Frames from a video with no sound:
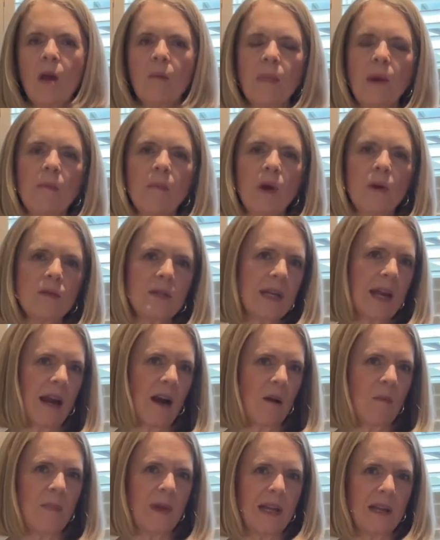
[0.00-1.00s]
But most
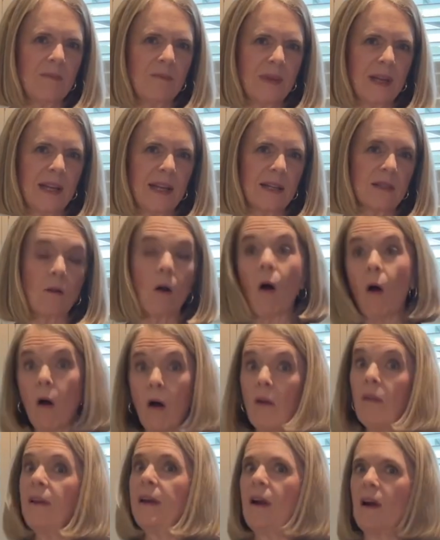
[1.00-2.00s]
Airbnbs,
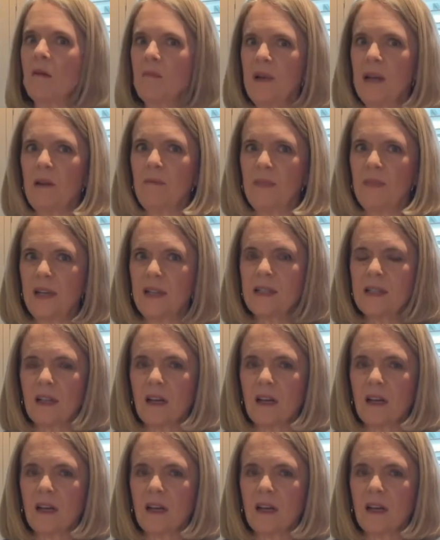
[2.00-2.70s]
all the Airbnbs